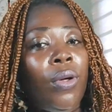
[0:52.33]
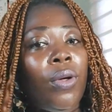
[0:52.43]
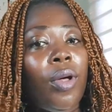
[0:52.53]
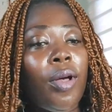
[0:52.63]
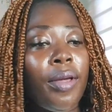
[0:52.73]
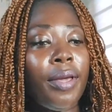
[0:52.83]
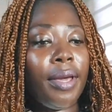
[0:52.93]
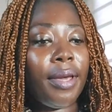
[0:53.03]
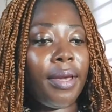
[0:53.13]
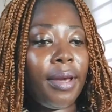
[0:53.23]

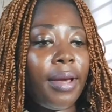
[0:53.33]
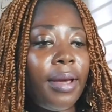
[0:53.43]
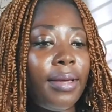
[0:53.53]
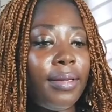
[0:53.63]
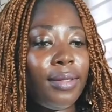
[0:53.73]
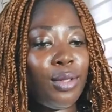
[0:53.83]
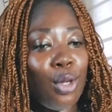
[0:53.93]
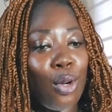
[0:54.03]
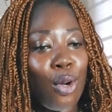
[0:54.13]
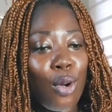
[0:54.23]
Okay, guys,
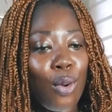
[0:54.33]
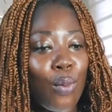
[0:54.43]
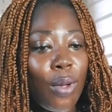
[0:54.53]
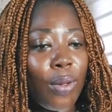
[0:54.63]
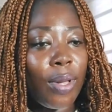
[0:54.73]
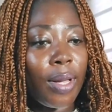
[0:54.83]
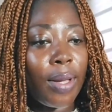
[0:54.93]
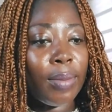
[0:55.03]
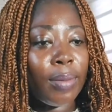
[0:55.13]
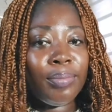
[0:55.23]
you're all welcome.